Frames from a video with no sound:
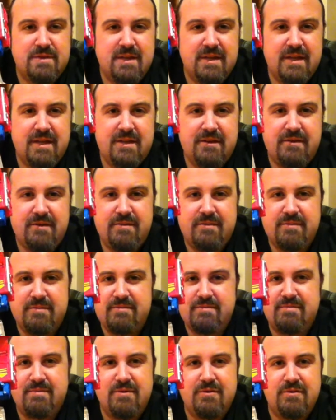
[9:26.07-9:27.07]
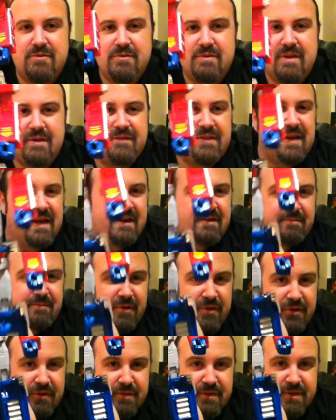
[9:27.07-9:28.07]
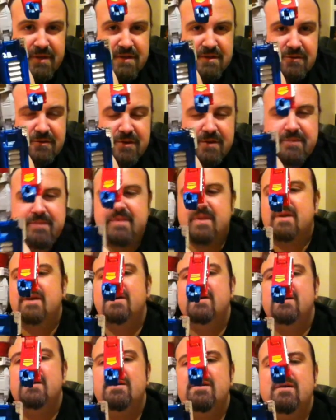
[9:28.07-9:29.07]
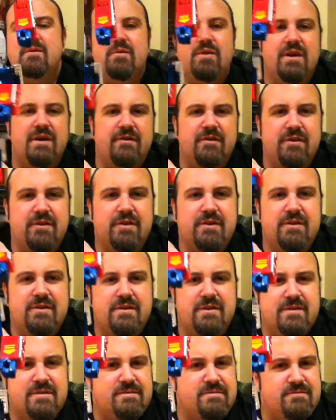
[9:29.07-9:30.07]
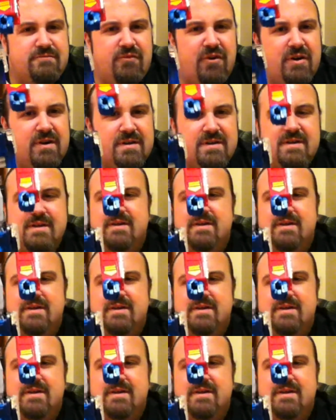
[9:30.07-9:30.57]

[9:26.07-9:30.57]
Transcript: was the leader, or if they hadn't bothered with this toy, would it have looked good? Right,